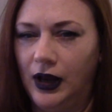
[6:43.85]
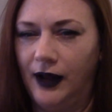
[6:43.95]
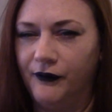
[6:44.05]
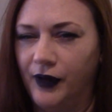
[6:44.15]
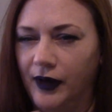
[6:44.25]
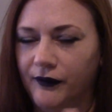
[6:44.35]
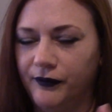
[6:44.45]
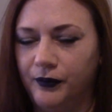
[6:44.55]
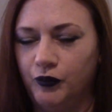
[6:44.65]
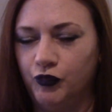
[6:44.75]
I've, I've
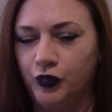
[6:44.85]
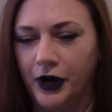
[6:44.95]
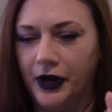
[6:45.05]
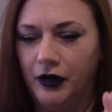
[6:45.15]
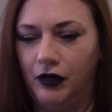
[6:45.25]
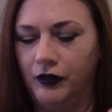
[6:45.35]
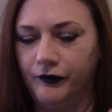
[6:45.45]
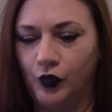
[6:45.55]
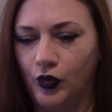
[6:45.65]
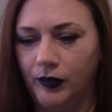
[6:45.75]
read on
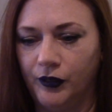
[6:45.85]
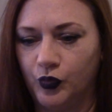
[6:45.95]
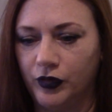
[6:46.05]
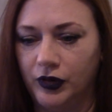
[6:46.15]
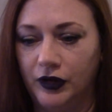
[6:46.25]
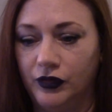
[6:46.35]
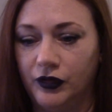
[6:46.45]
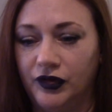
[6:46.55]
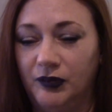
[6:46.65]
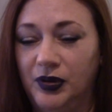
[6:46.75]
forums where it took
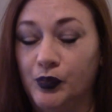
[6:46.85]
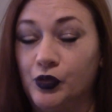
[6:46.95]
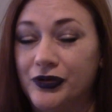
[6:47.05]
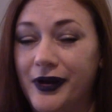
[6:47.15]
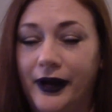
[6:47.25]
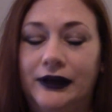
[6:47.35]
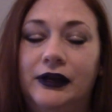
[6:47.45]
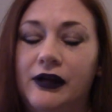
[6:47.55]
some people 90